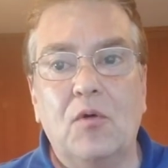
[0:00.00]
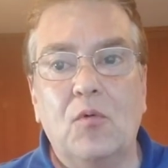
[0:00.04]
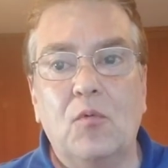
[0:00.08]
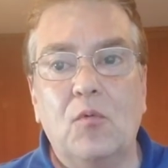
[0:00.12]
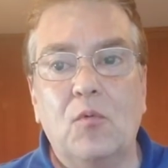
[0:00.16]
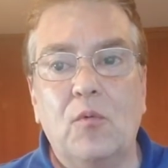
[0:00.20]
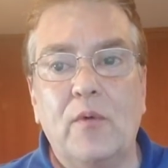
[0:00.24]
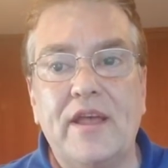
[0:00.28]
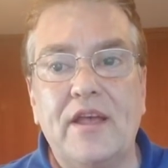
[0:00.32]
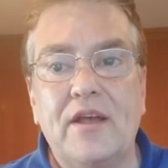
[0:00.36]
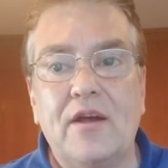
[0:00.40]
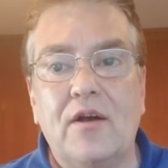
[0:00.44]

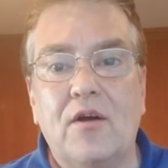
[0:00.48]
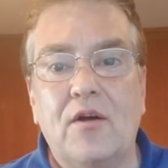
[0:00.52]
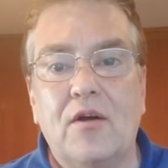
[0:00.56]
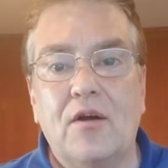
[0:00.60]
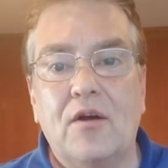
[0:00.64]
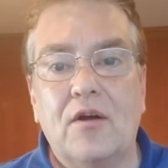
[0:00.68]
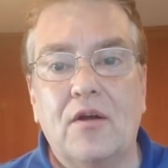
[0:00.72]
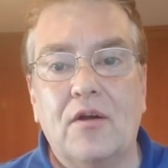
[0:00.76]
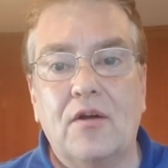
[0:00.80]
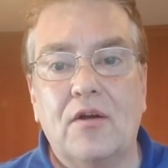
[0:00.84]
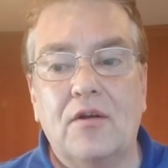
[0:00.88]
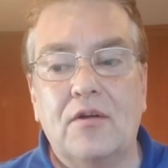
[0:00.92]
We
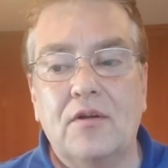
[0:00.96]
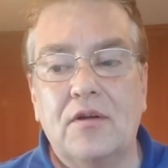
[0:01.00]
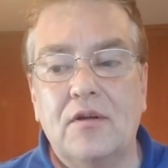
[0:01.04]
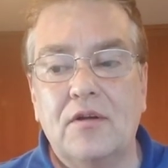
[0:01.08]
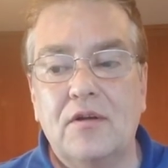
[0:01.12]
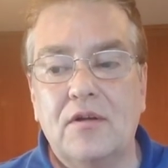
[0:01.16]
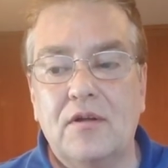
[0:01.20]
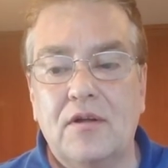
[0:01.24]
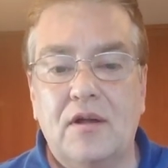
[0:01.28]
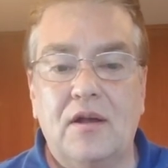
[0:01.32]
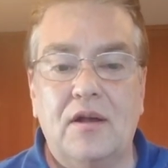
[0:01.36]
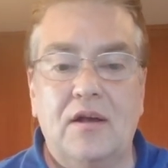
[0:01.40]
are
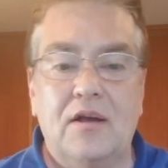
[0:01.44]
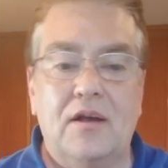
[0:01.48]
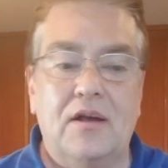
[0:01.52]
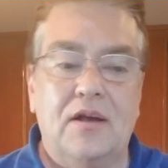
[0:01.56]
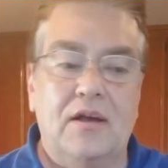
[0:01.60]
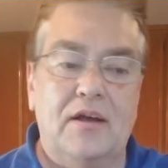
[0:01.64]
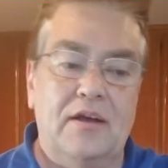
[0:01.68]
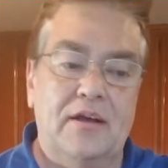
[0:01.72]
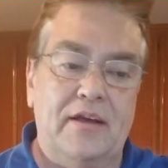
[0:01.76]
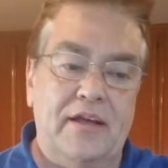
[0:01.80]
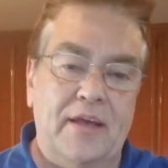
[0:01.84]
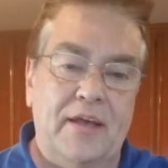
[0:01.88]

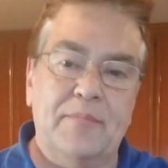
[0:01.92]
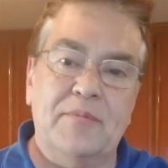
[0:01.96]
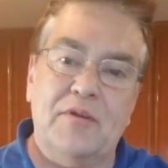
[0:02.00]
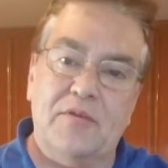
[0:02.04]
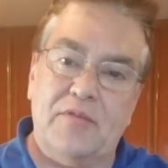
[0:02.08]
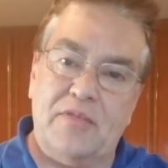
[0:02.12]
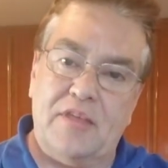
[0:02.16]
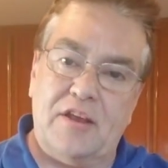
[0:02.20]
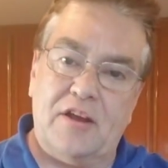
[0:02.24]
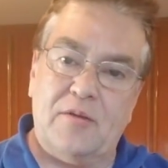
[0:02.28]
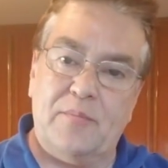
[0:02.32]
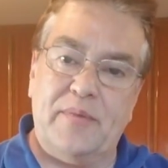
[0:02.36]
a
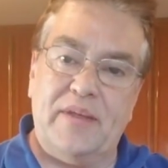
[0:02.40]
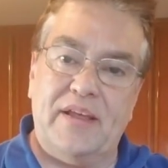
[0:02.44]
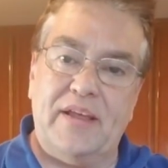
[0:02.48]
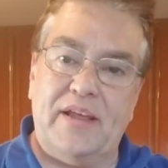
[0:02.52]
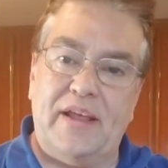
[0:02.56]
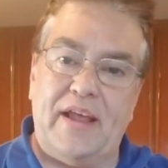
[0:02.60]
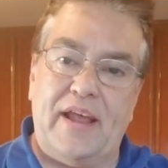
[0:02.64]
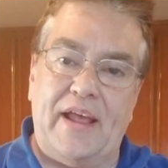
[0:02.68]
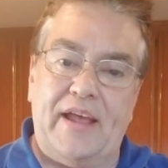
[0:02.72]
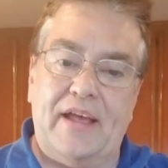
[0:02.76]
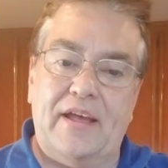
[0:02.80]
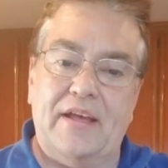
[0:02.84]

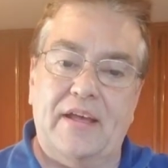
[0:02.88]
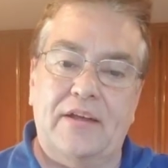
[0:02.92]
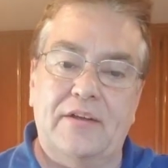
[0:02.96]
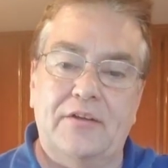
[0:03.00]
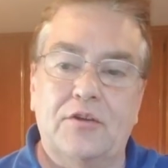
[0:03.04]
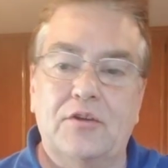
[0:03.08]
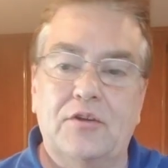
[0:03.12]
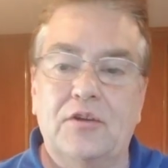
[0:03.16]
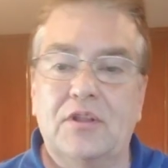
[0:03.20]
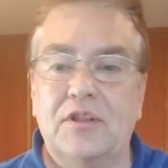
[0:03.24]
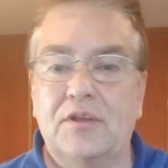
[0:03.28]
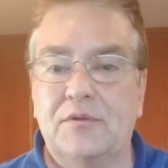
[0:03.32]
hypnotherapy
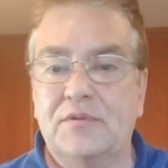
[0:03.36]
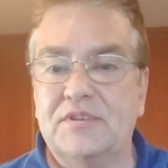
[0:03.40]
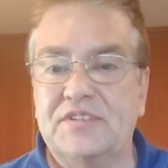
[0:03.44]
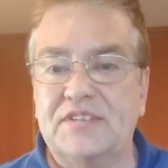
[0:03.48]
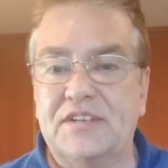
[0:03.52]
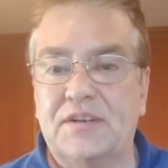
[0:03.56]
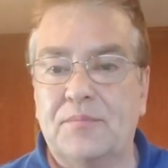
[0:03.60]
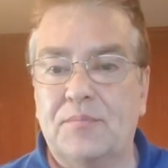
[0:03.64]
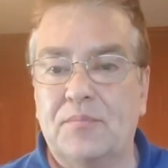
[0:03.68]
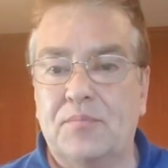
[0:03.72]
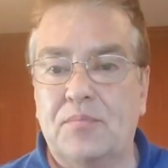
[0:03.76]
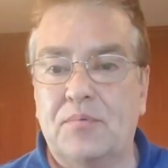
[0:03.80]
and
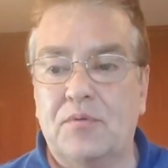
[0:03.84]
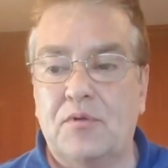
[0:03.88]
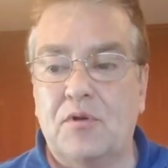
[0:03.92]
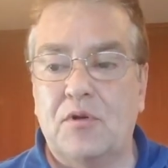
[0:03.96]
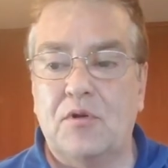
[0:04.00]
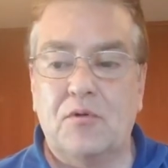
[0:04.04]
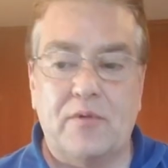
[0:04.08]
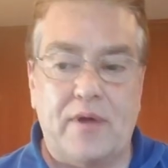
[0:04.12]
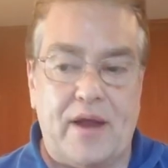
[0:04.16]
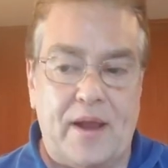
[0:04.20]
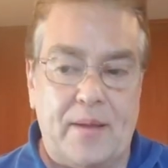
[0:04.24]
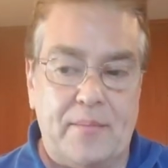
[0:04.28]
neurolinguistic
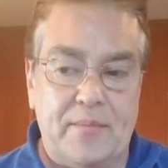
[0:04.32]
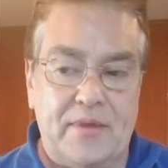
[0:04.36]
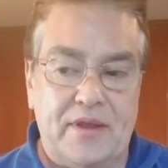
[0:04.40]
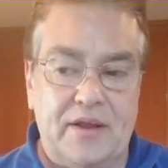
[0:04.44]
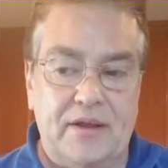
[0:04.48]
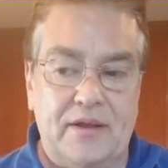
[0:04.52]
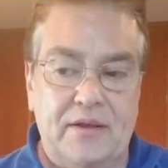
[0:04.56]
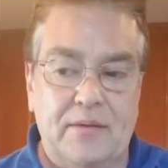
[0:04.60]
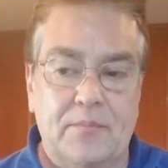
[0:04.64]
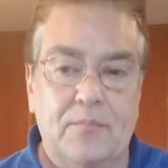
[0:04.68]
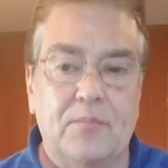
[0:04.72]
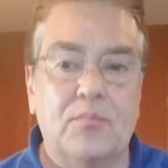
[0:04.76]

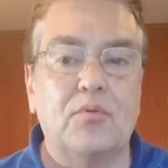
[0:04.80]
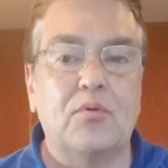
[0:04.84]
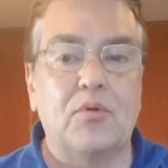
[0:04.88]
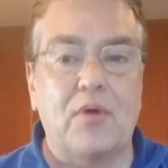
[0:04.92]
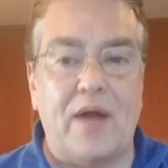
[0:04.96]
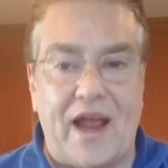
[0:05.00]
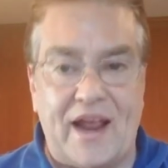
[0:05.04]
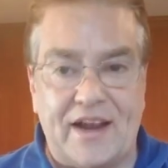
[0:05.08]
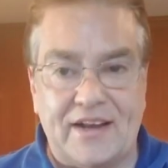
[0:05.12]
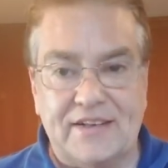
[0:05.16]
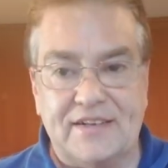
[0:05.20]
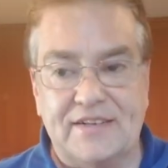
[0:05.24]
programming
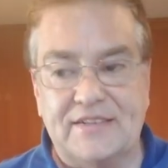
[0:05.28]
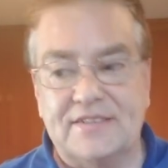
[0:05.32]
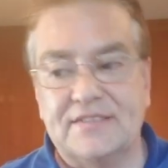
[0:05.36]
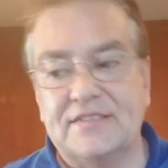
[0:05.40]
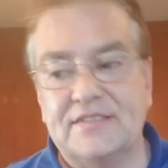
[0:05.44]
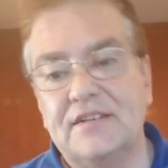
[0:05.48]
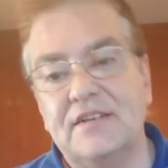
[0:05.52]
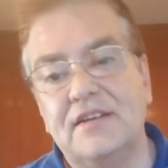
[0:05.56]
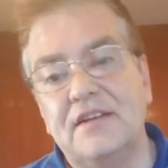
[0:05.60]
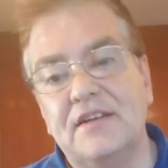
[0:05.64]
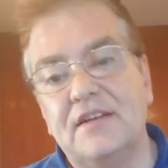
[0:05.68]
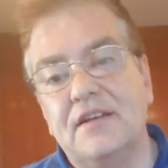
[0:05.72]
practice.